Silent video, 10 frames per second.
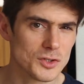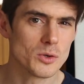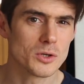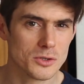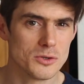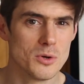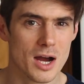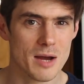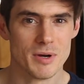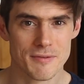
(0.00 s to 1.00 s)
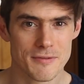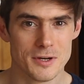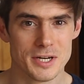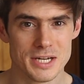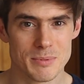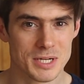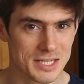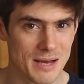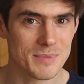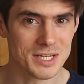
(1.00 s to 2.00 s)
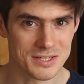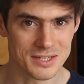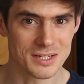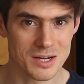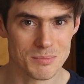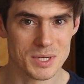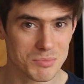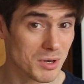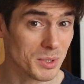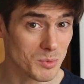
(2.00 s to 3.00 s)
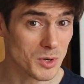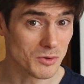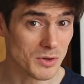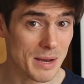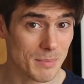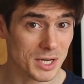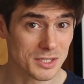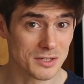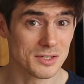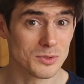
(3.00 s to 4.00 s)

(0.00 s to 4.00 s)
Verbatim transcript: Don't go too high above 30, because that means that the company probably won't grow that much because